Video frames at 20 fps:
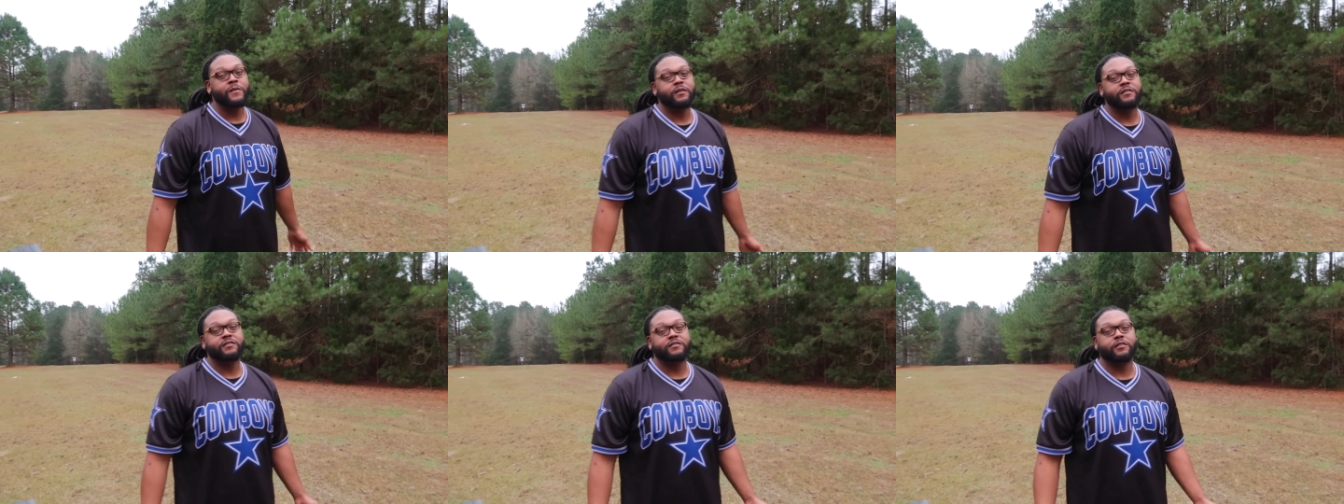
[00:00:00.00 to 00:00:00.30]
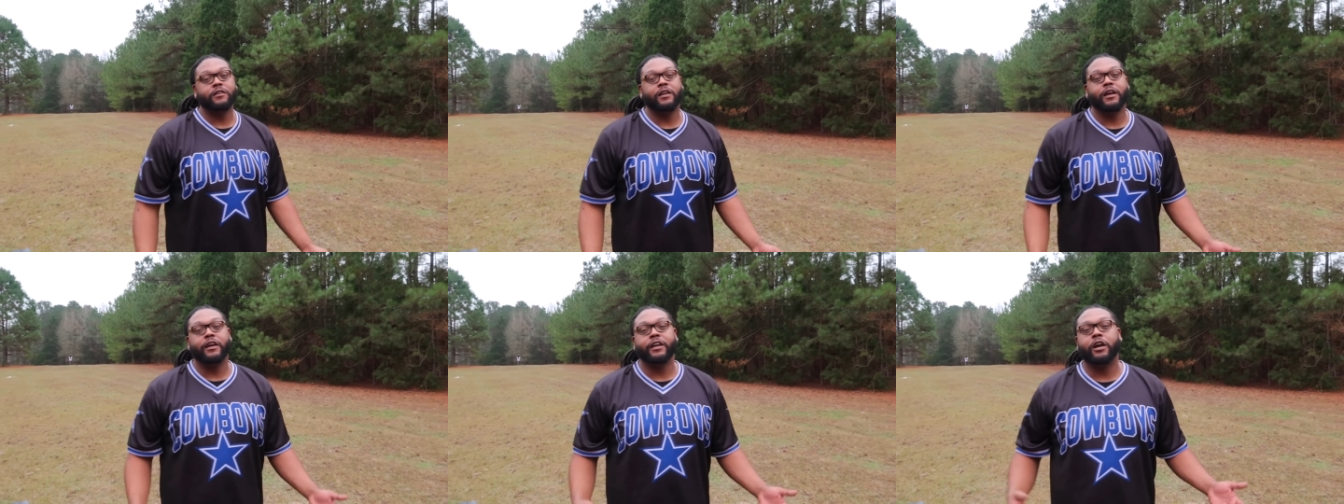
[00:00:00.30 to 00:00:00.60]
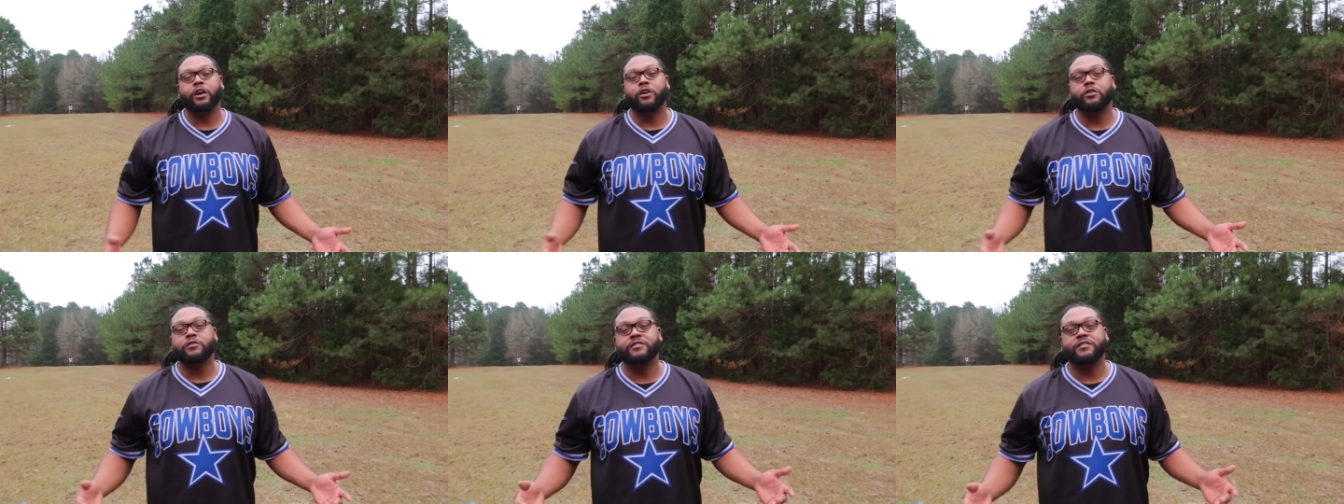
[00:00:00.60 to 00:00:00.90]
So now
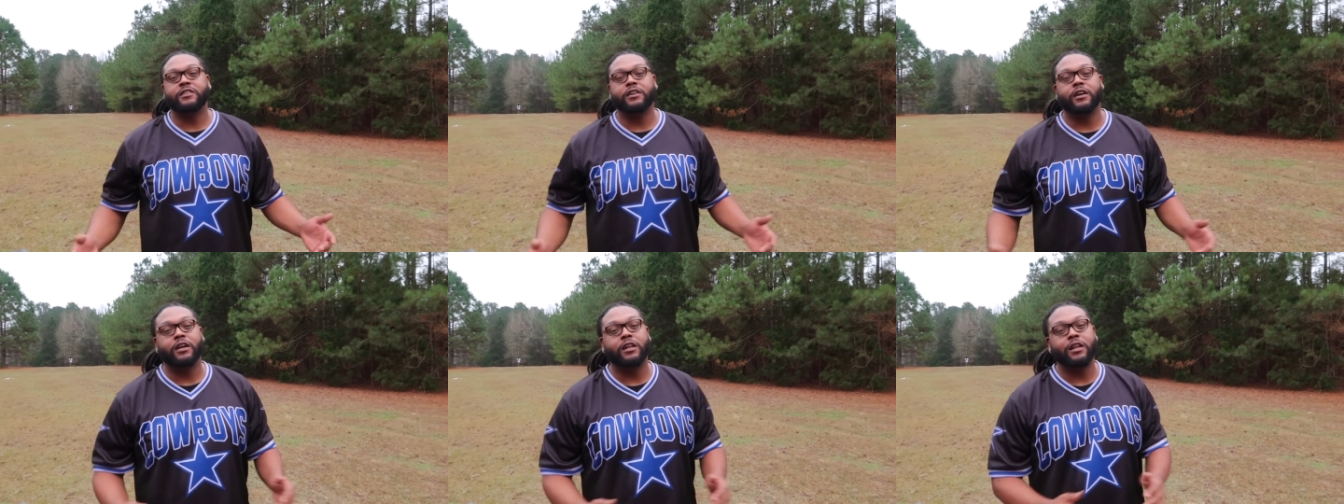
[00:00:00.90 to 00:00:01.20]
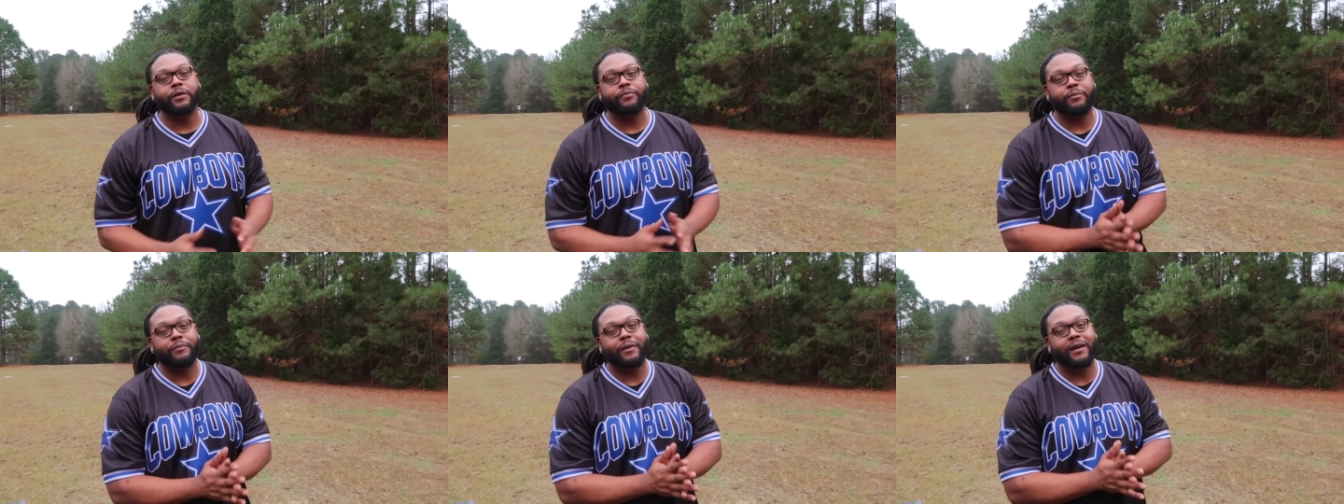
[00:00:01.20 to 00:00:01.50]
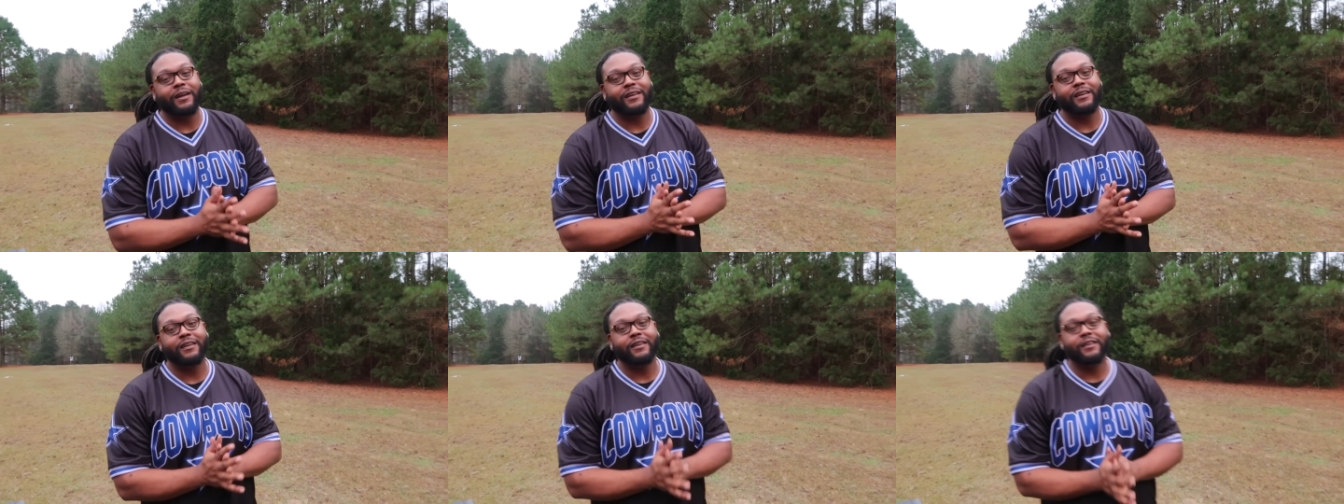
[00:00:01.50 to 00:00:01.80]
y'all gonna see a clip of
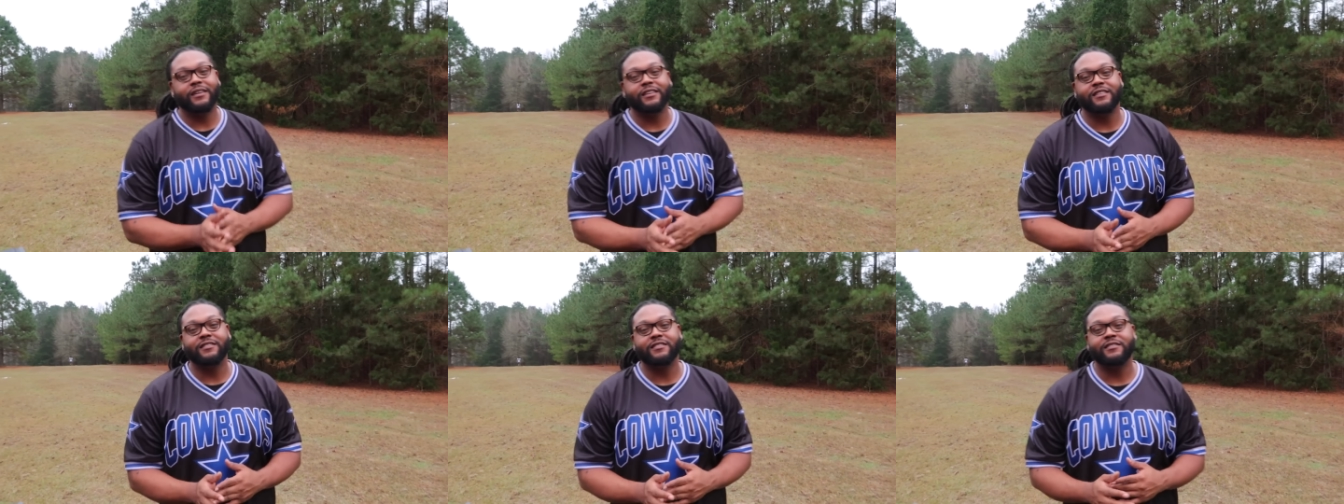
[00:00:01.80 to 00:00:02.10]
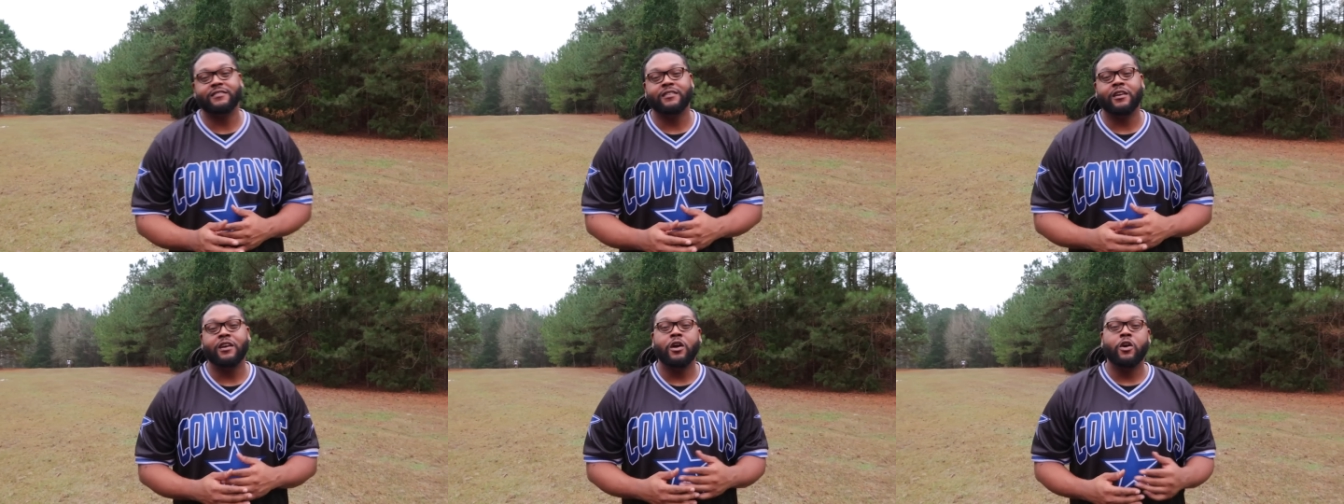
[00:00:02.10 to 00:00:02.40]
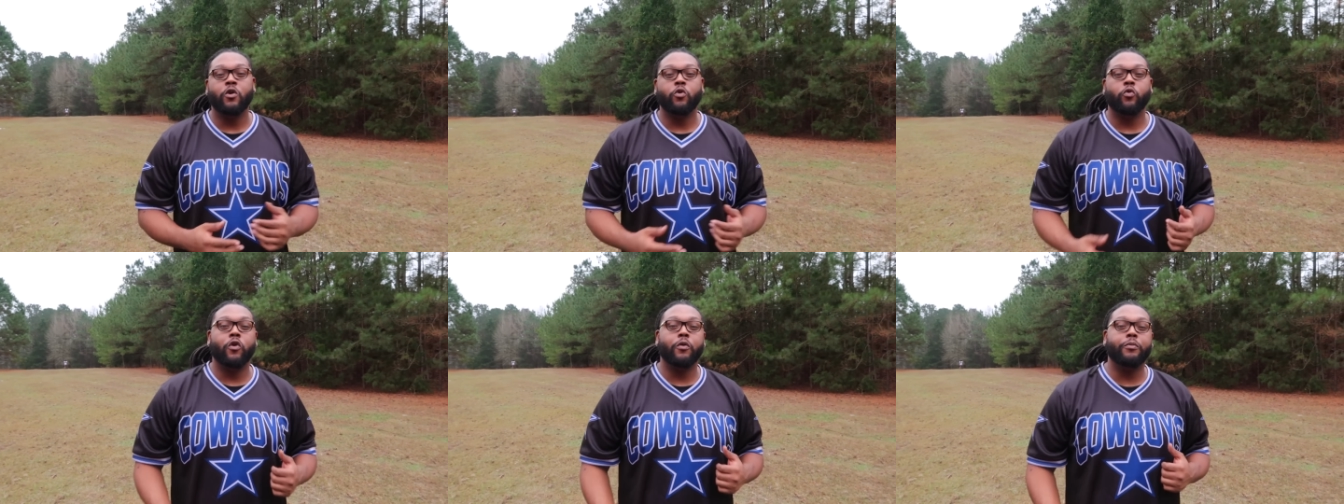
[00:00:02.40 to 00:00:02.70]
my guns,
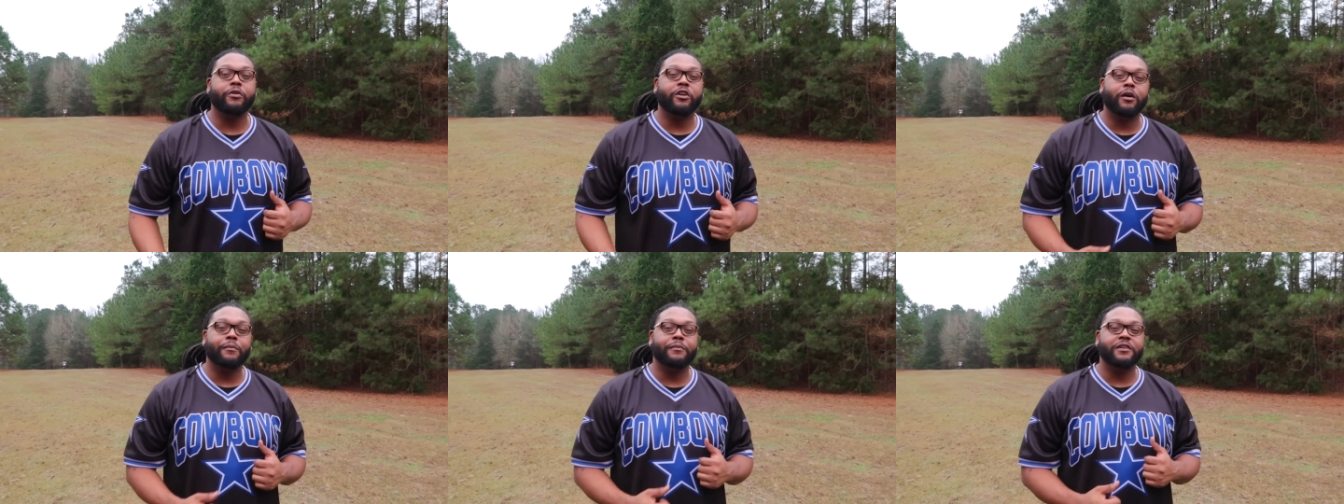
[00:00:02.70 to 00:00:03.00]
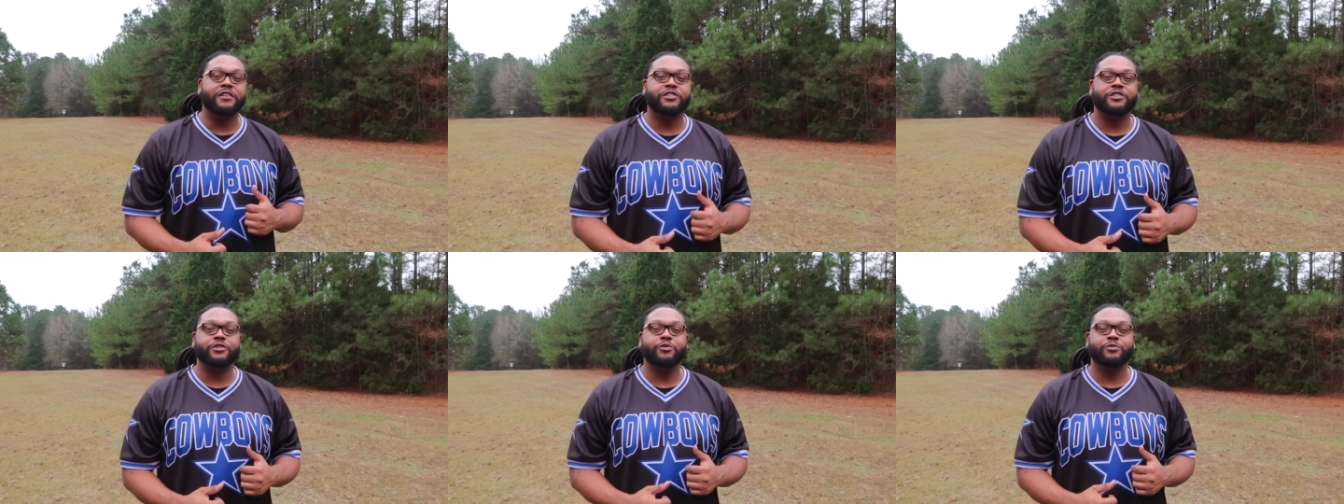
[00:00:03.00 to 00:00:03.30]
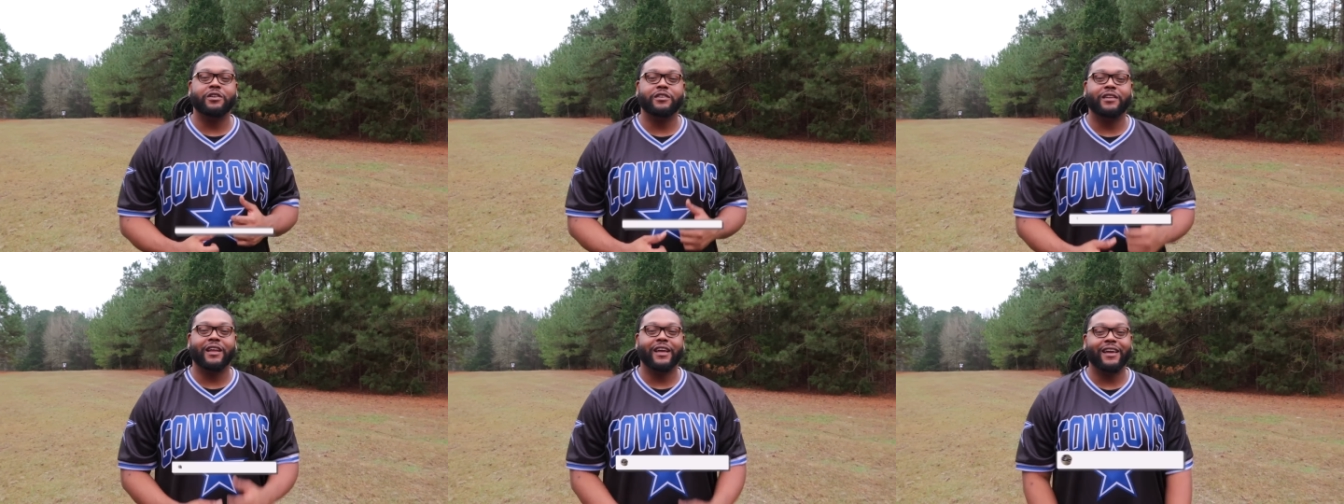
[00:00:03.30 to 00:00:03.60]
what we're gonna be
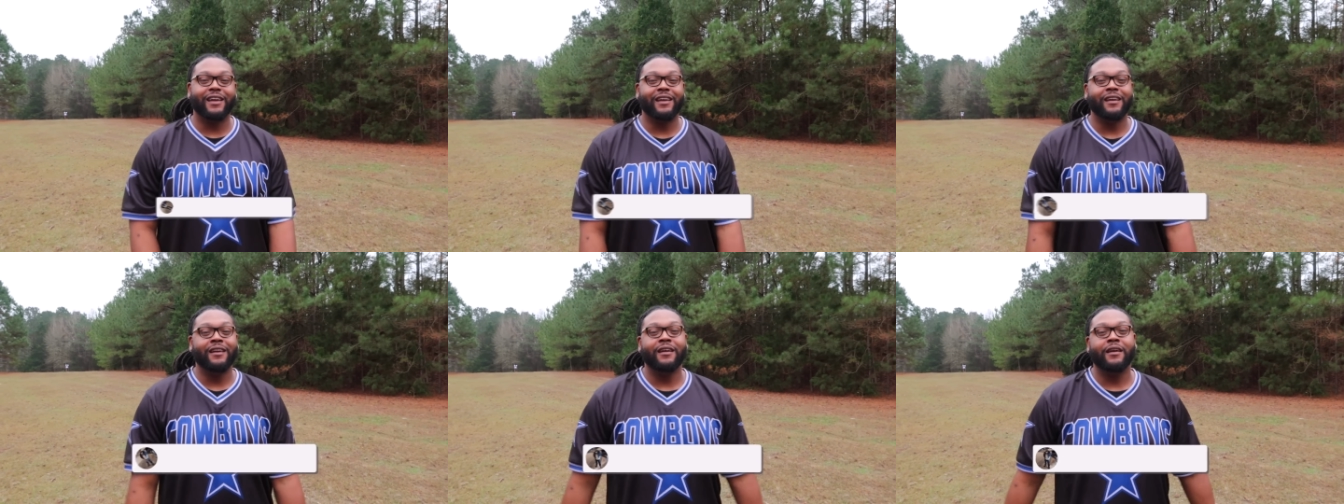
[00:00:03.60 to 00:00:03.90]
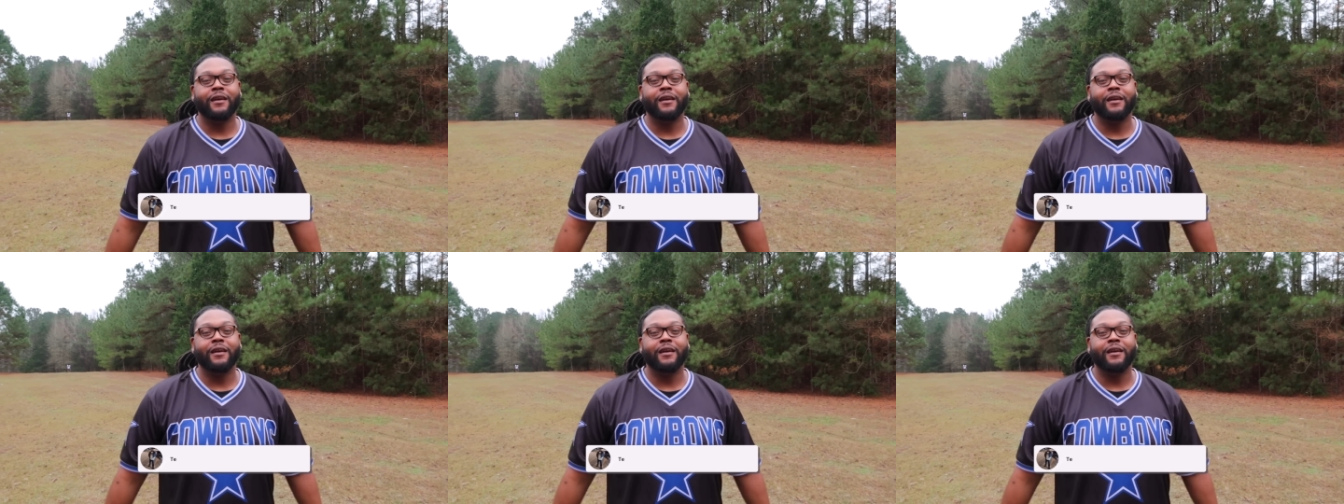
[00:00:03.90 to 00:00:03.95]
shooting today.